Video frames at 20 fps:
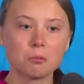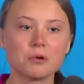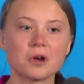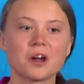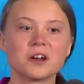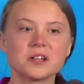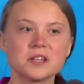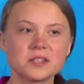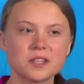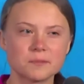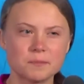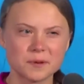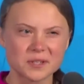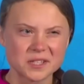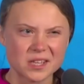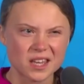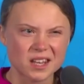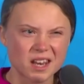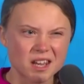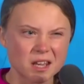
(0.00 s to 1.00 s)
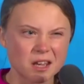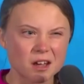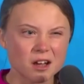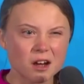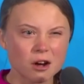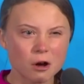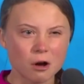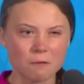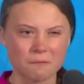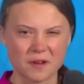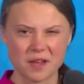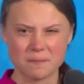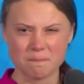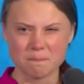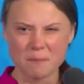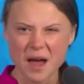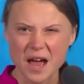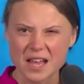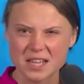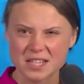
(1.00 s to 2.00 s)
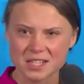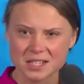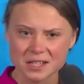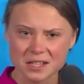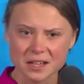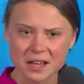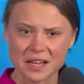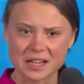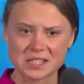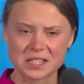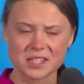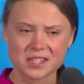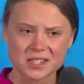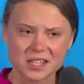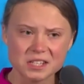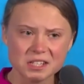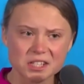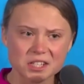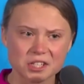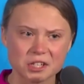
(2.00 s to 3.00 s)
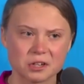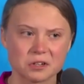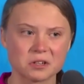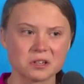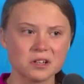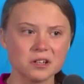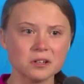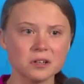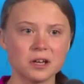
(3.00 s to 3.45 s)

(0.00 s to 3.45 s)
We are in the beginning of a mass extinction,